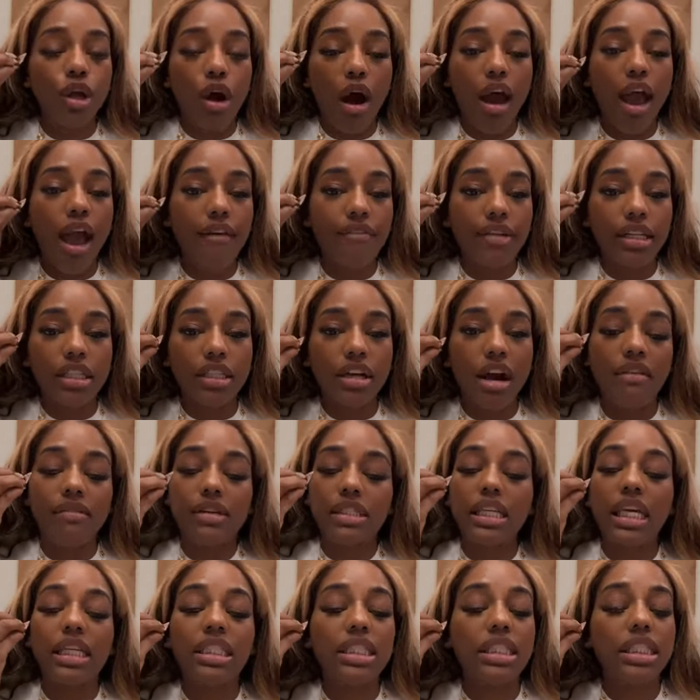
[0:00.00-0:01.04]
when y'all have this
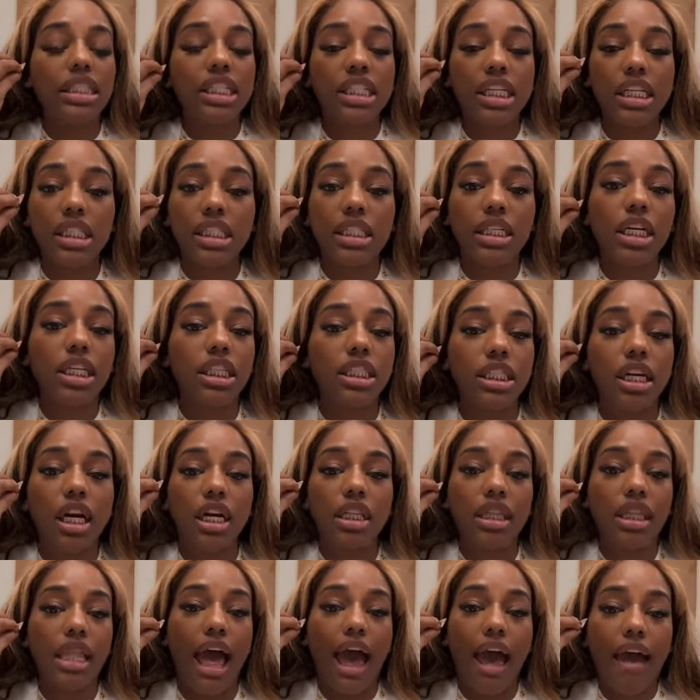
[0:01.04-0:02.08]
conversation, this shit is going to
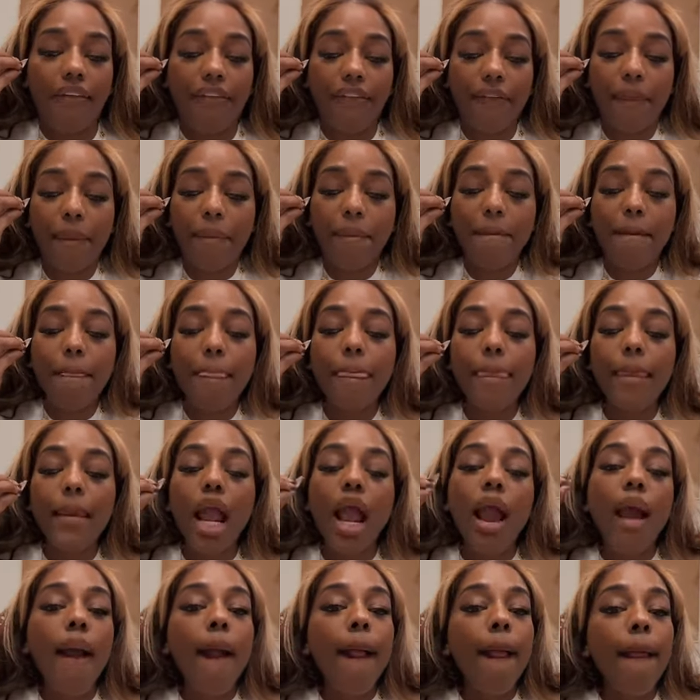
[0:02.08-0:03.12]
turn left.
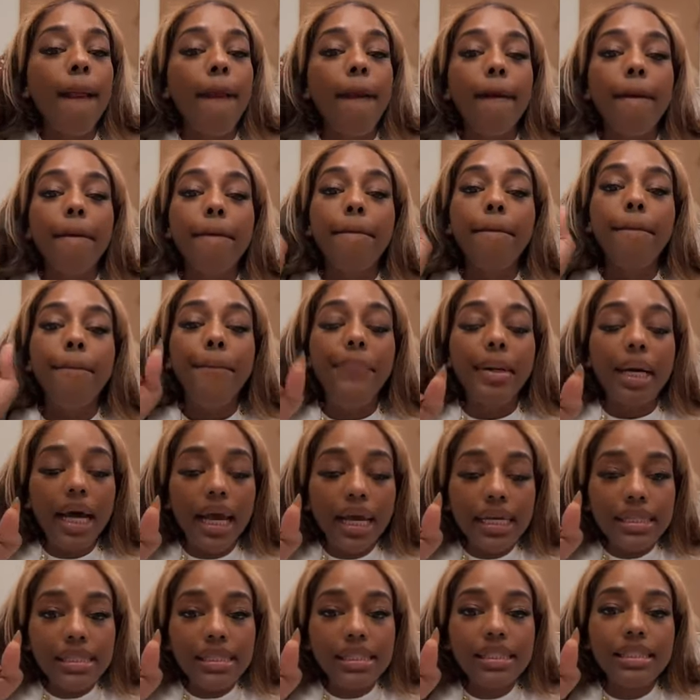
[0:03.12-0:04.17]

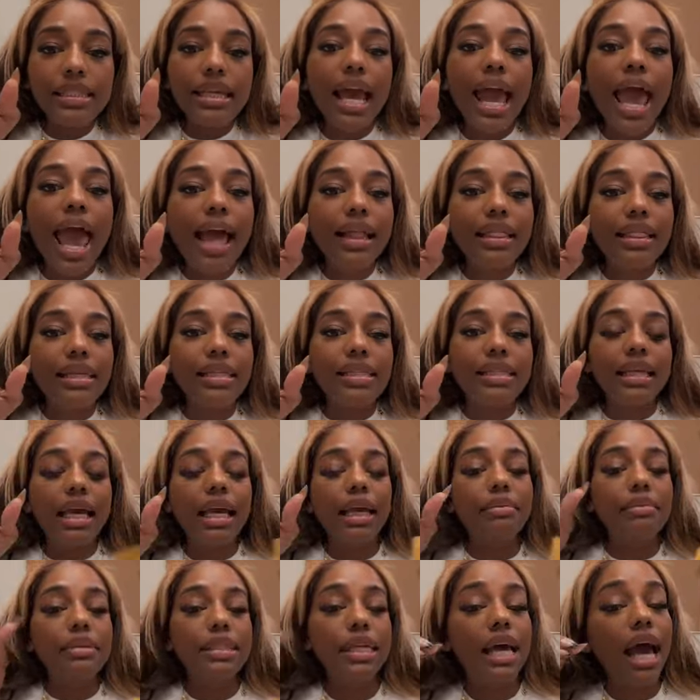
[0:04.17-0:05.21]
But at the
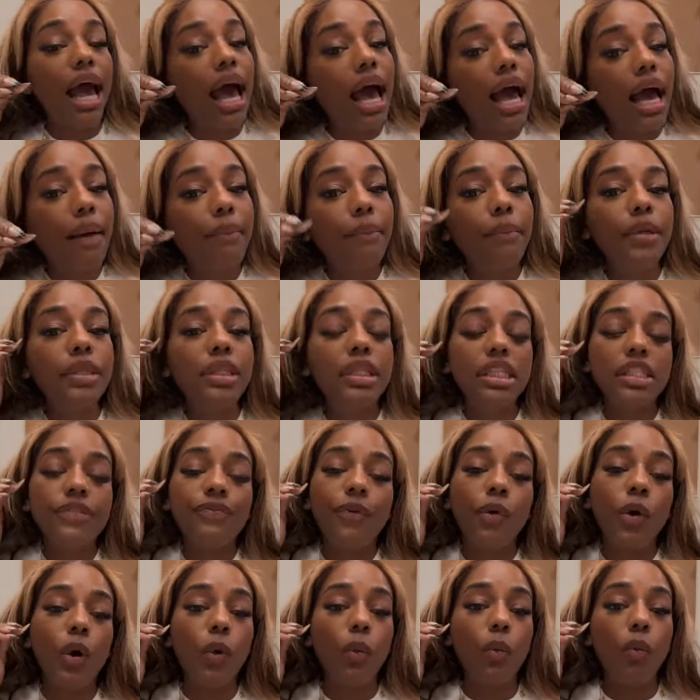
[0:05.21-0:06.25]
same time, with this
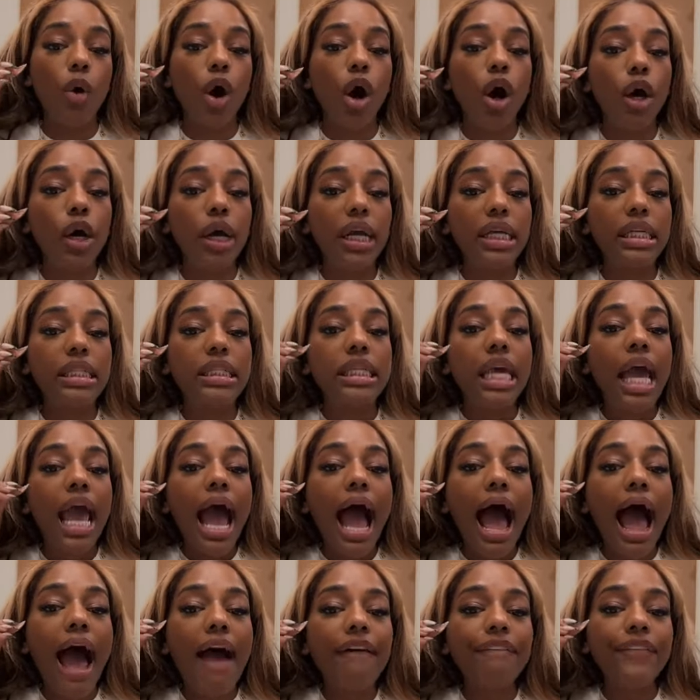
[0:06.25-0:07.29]
Four of Wands,
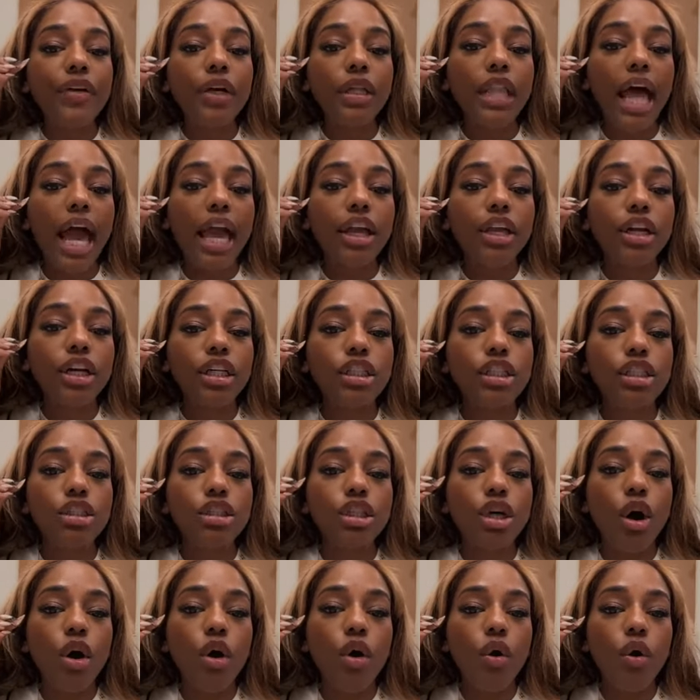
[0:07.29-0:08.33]
I feel like you're
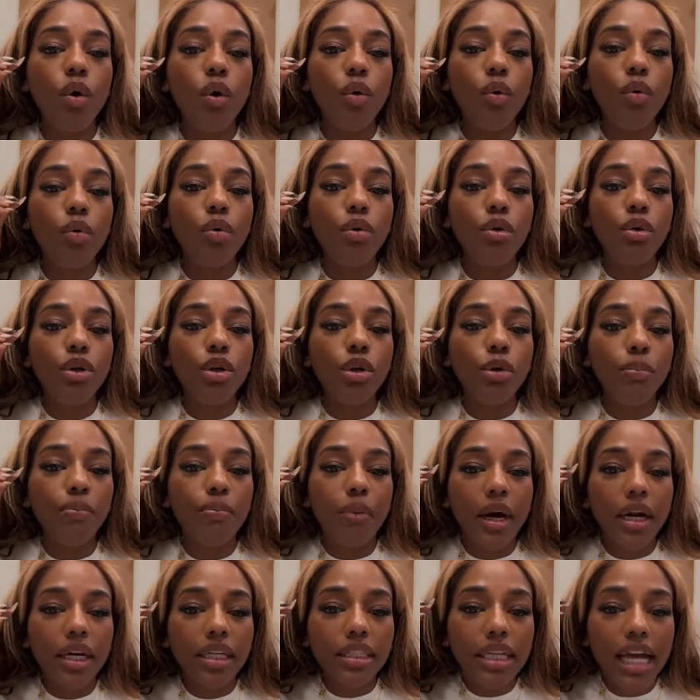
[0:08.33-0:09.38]
so, you
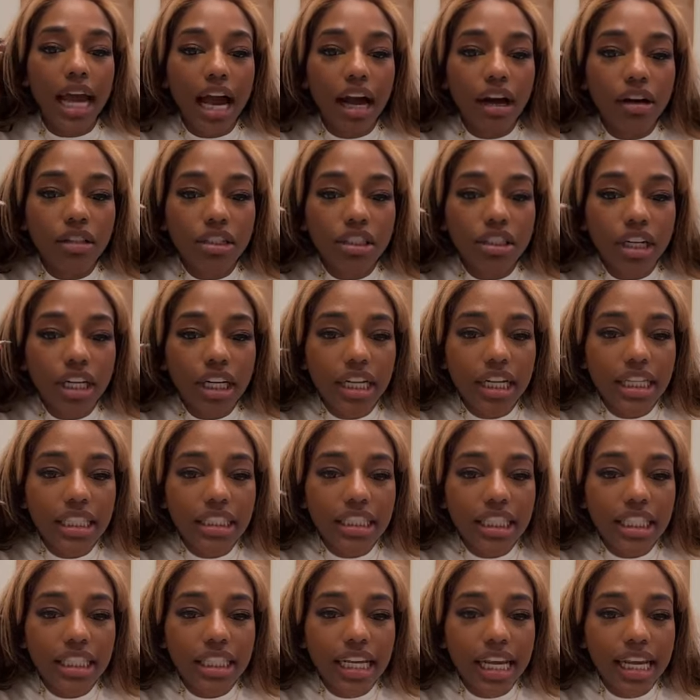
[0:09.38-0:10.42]
burnt out.
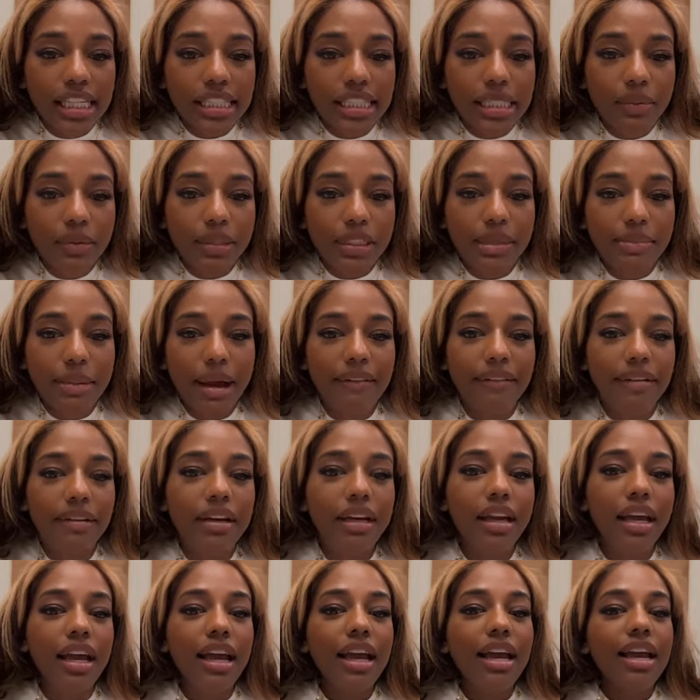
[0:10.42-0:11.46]
Is your dad still with your
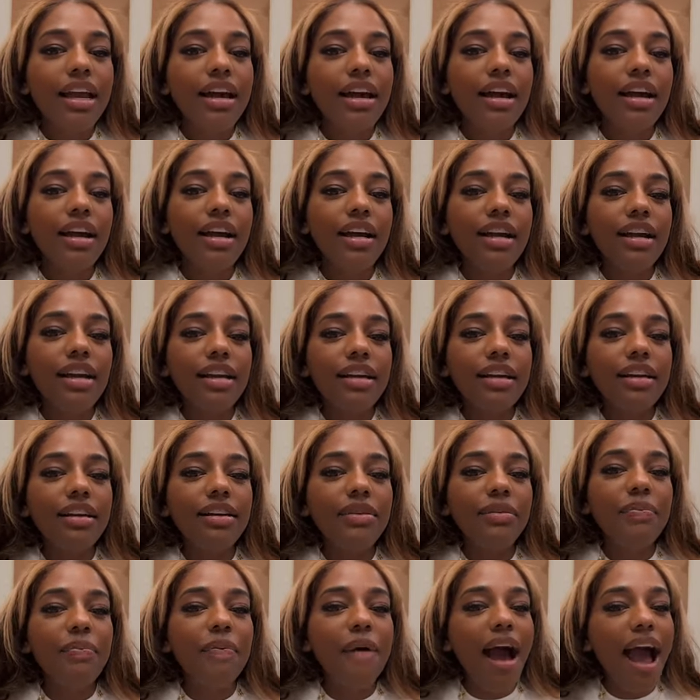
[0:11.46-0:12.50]
mother?
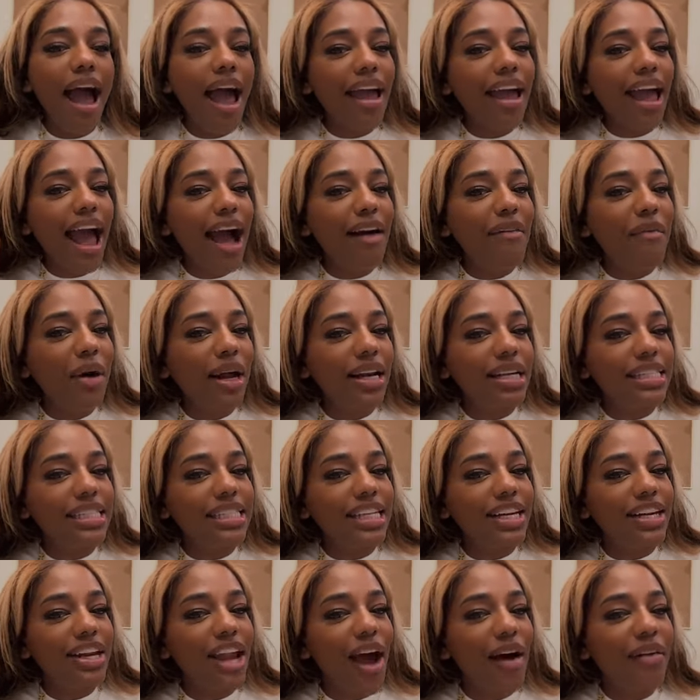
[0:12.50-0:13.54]
What? I wanted
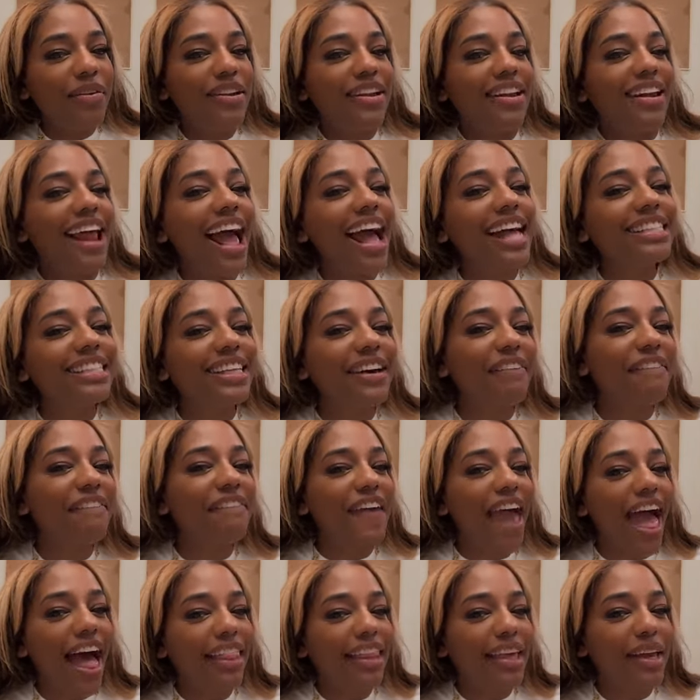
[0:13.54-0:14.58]
to know.
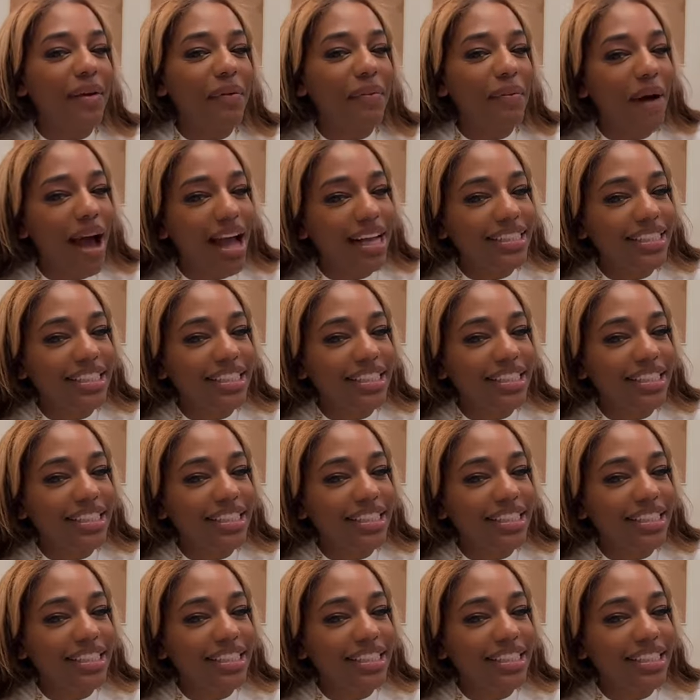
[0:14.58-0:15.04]
That's a valid